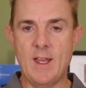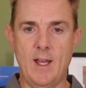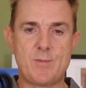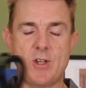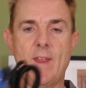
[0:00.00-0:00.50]

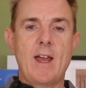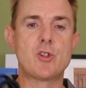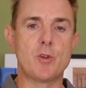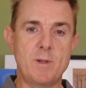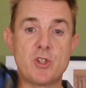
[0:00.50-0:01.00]
um, so that
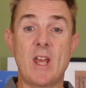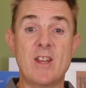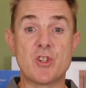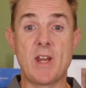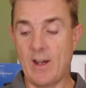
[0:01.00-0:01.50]
should be
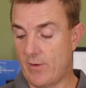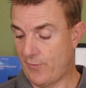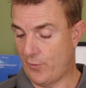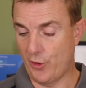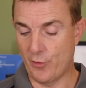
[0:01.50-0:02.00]
changed out
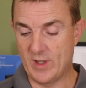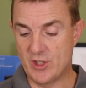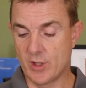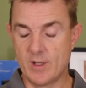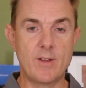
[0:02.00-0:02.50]
for the
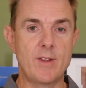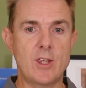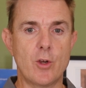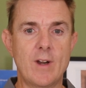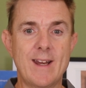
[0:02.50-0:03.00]
region
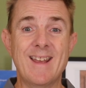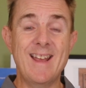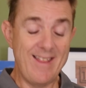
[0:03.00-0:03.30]
that you're in.